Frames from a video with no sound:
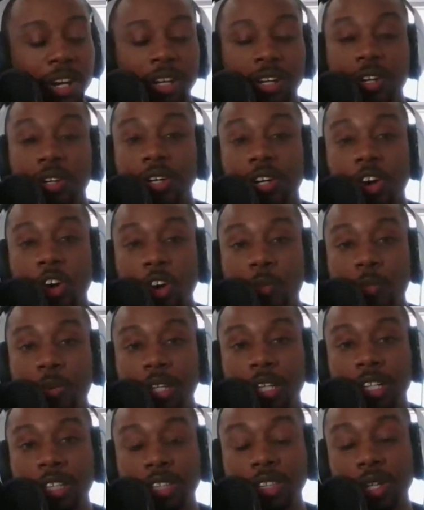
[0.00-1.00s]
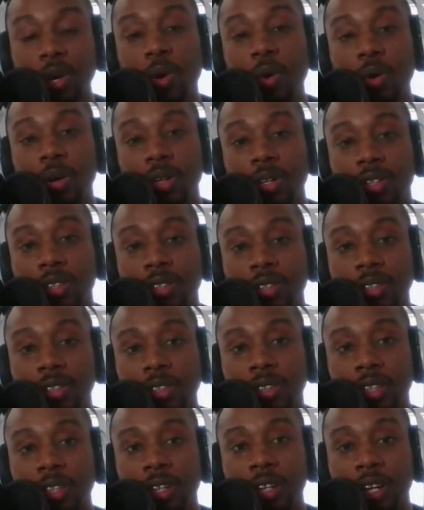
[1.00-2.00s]
are going to open their
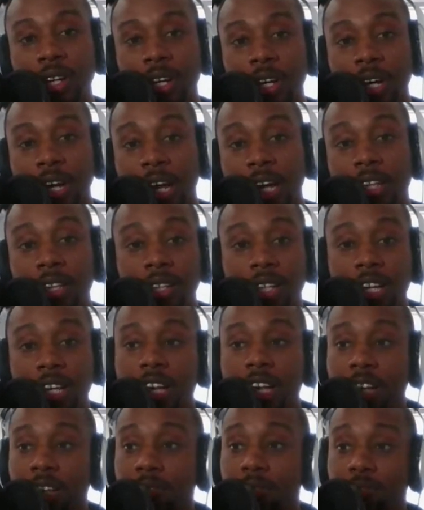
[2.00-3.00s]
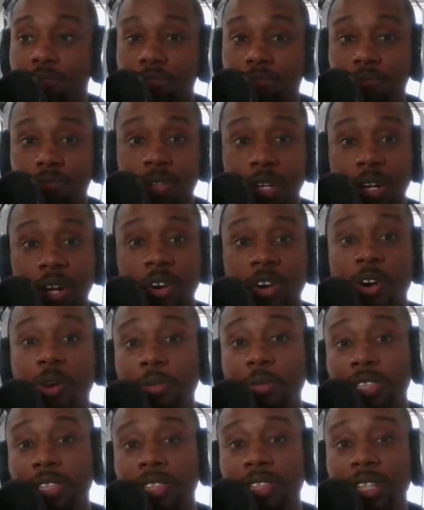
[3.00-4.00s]
doors? And the
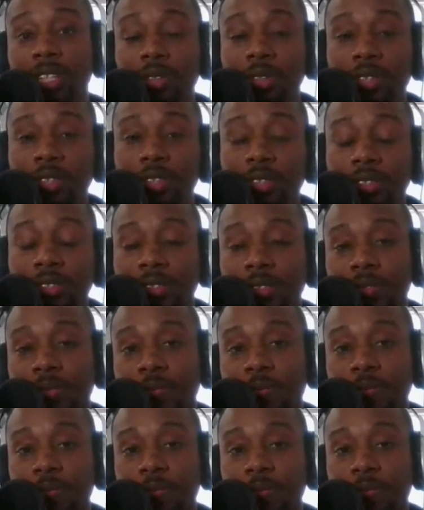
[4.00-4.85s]
homeless shelters,